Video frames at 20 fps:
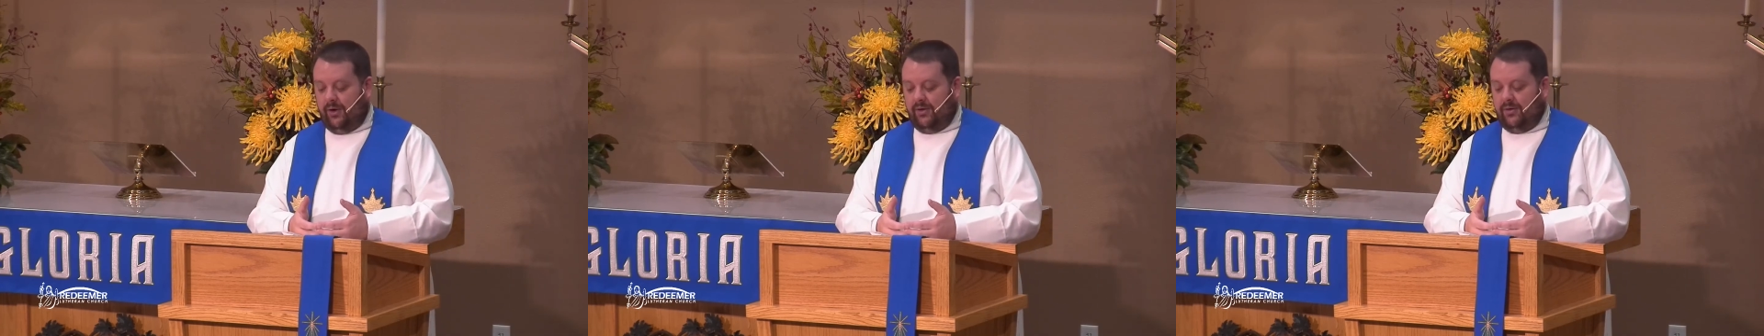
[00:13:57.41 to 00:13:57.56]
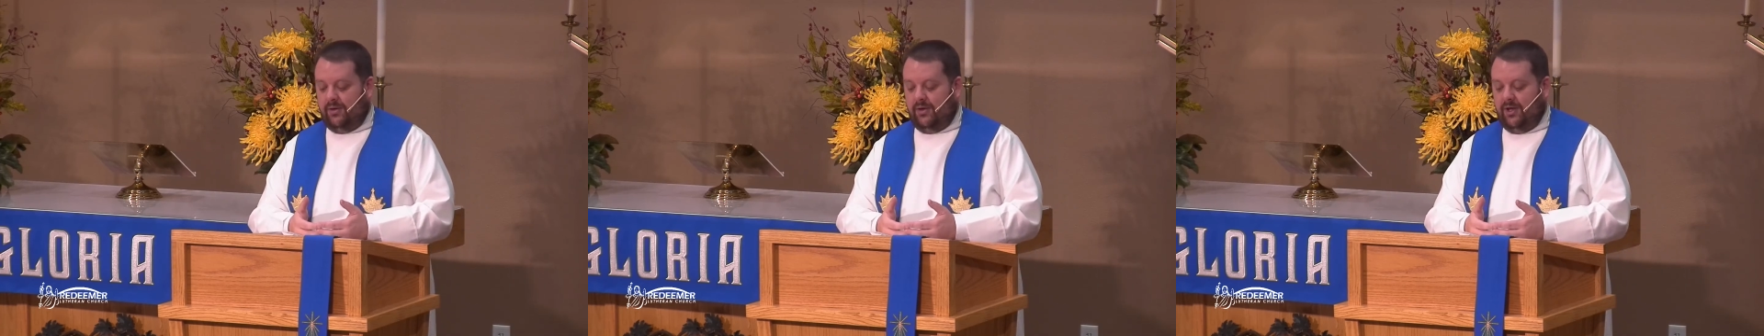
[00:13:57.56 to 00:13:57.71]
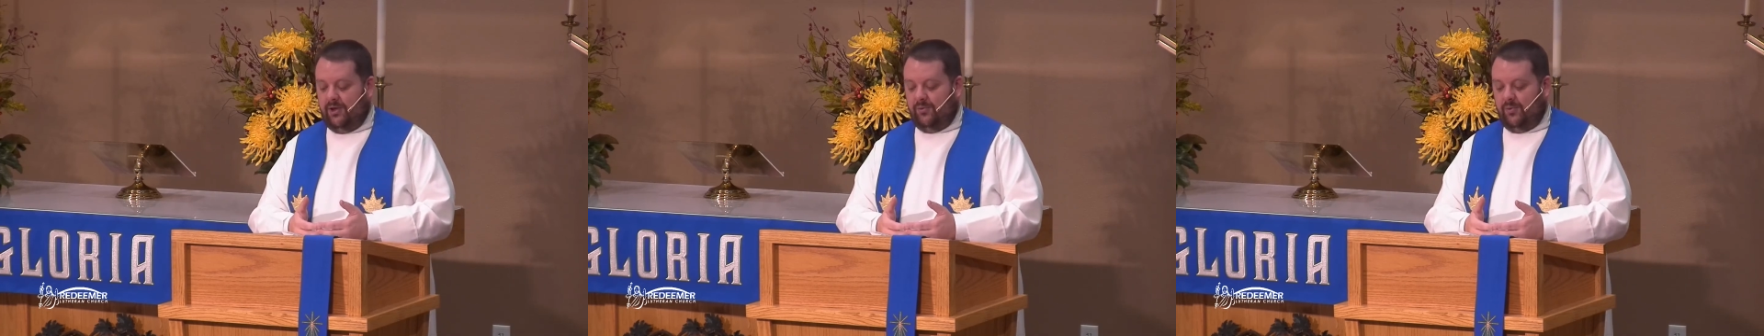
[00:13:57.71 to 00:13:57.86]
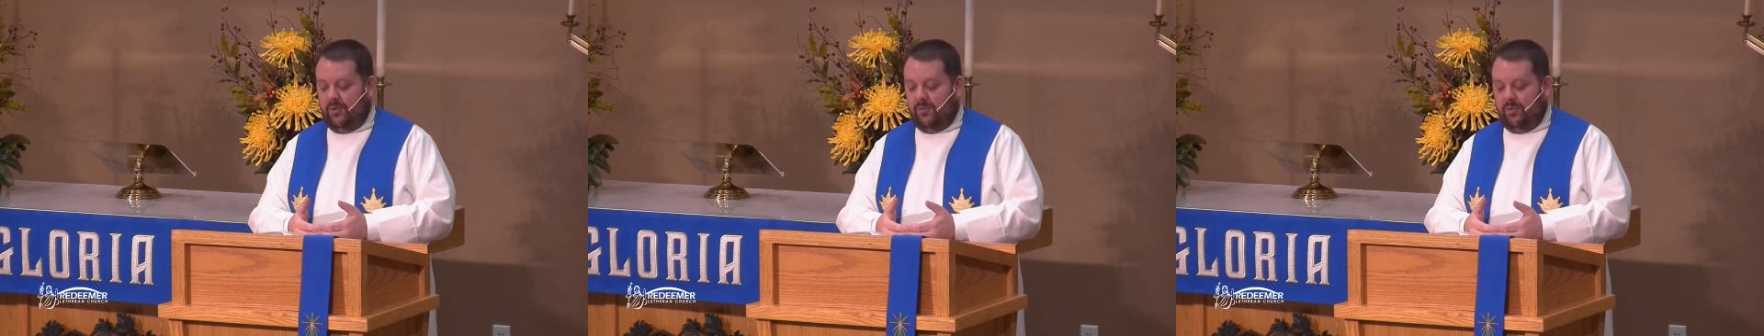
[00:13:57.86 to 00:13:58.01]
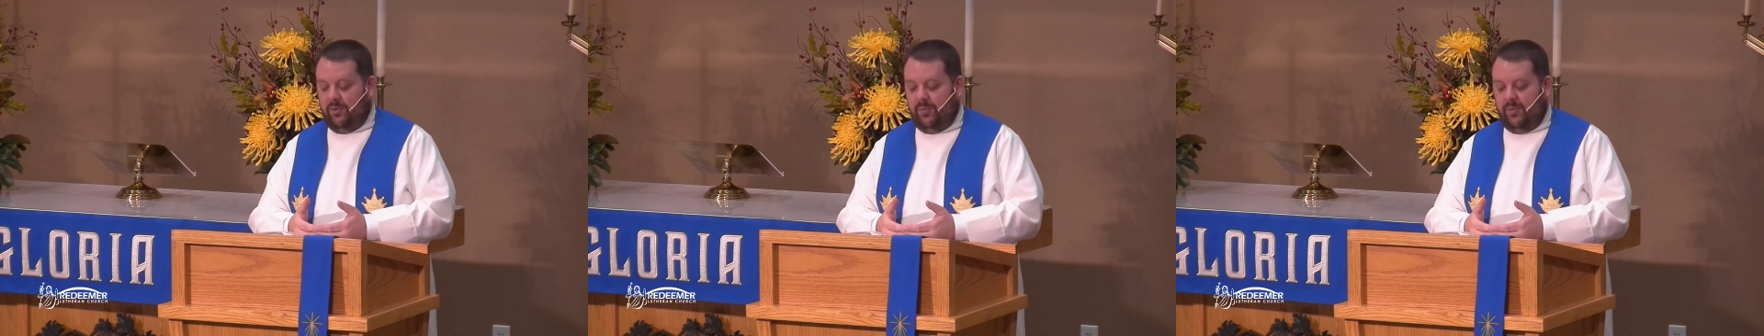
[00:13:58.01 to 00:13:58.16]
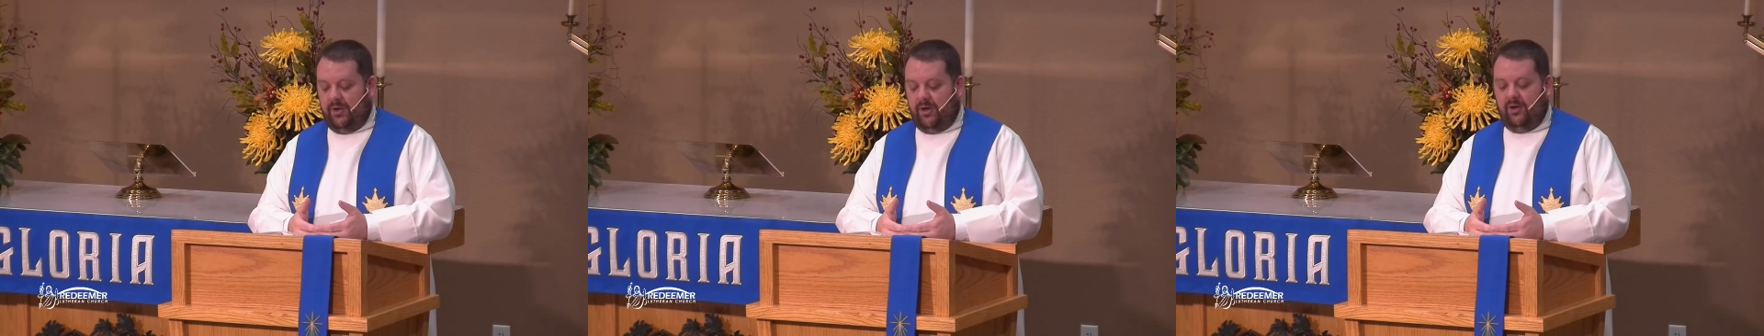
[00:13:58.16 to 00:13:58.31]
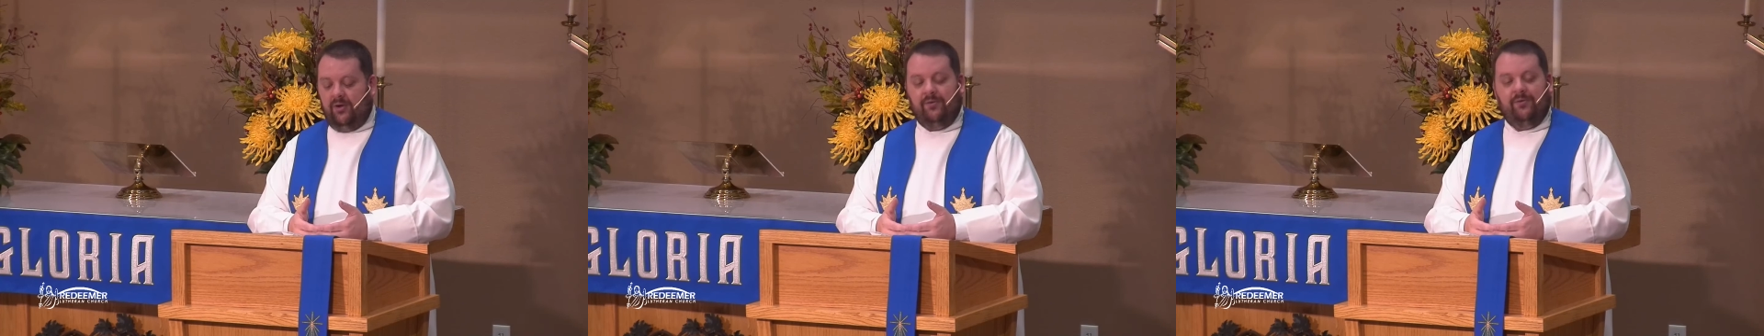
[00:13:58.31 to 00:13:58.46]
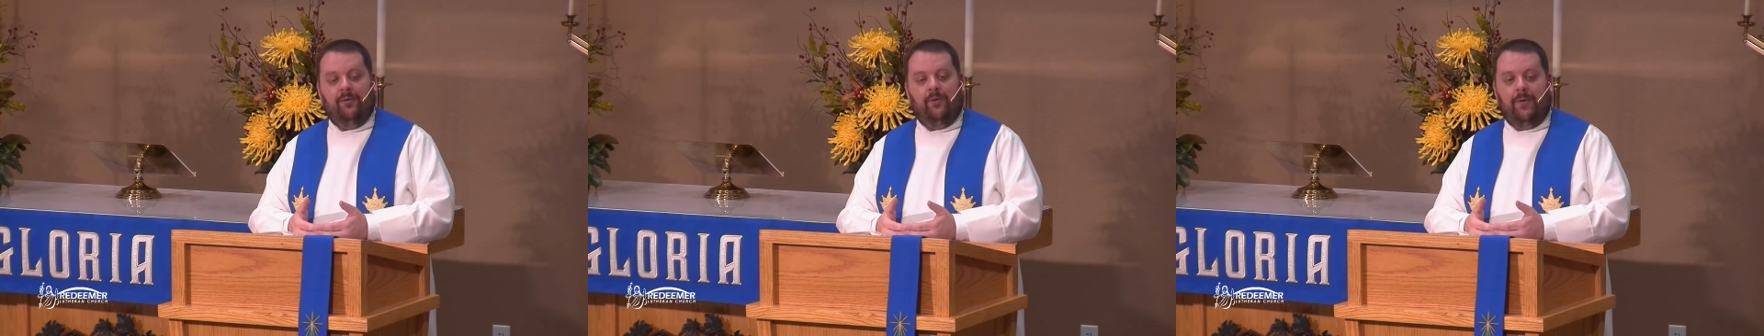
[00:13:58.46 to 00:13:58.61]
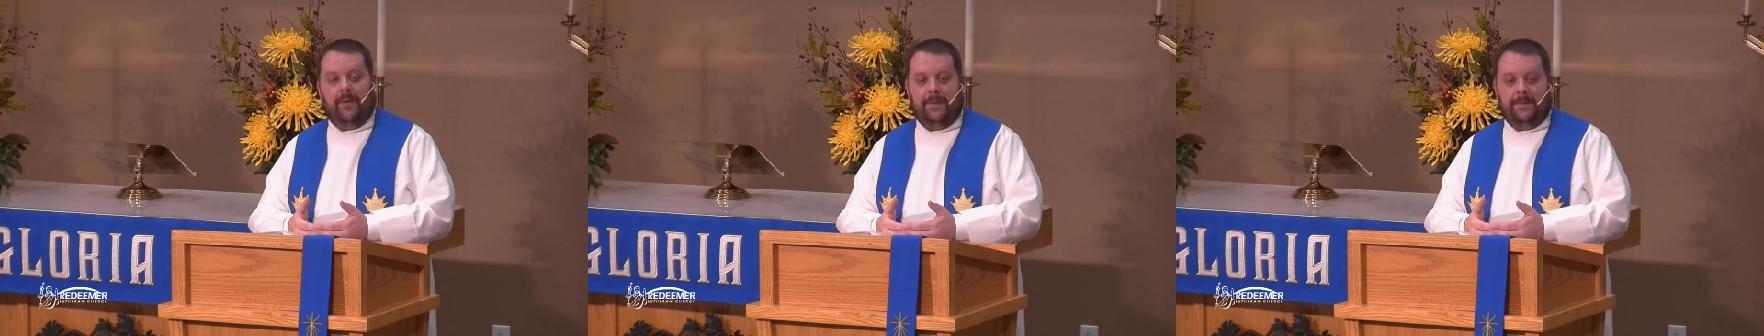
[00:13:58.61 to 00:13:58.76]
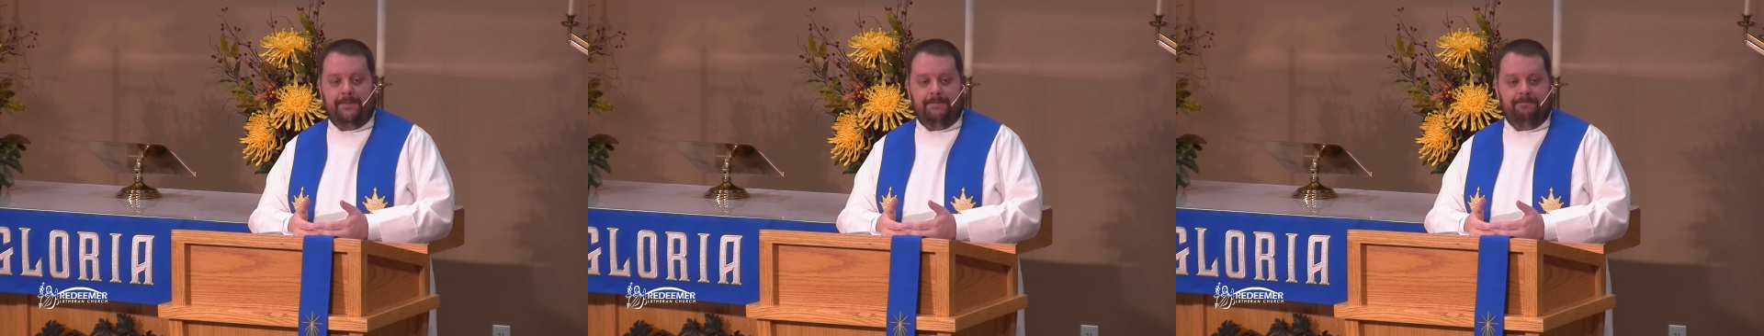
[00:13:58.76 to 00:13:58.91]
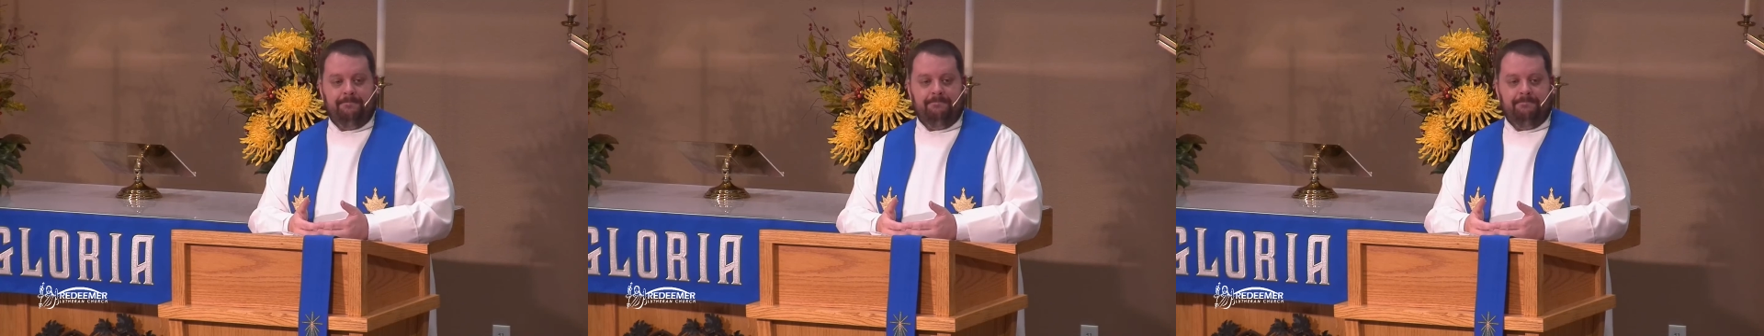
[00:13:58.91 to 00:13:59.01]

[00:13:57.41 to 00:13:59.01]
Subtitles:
it, as we prepare for it.